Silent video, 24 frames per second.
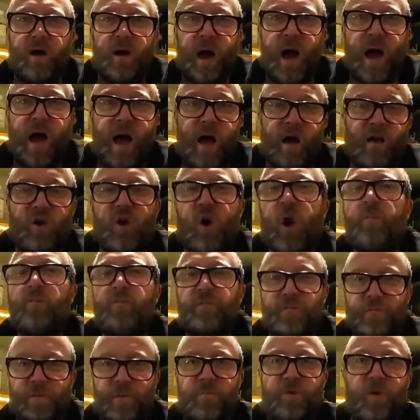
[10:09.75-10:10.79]
and
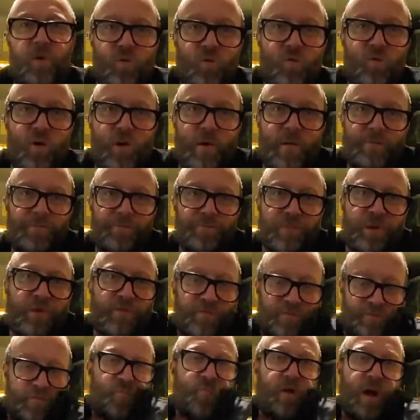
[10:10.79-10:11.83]
comfortable
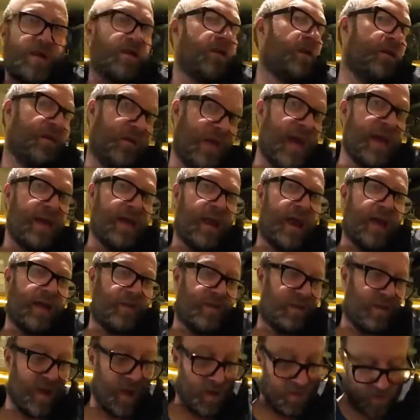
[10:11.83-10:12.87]
when you're sailing.
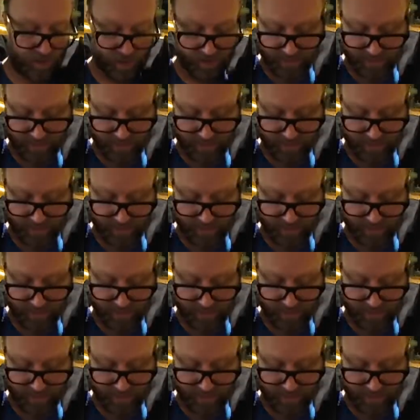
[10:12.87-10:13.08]
So